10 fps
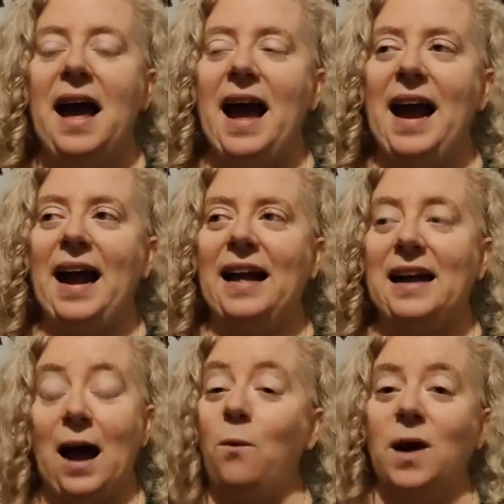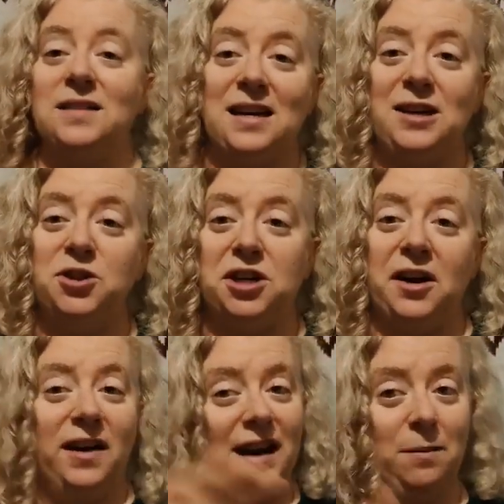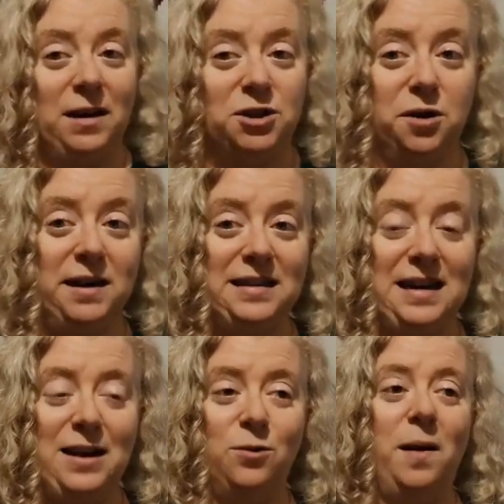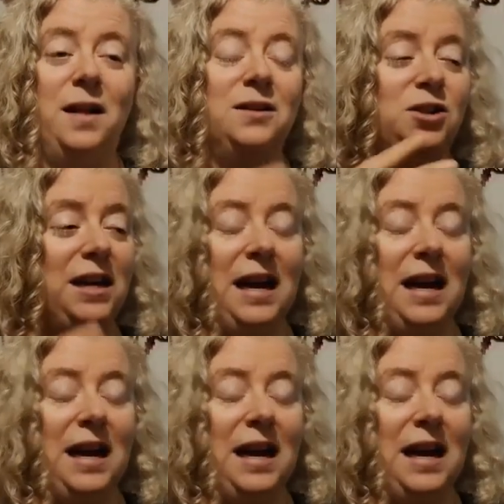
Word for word: And I was in engineering and my degree is in anthropology,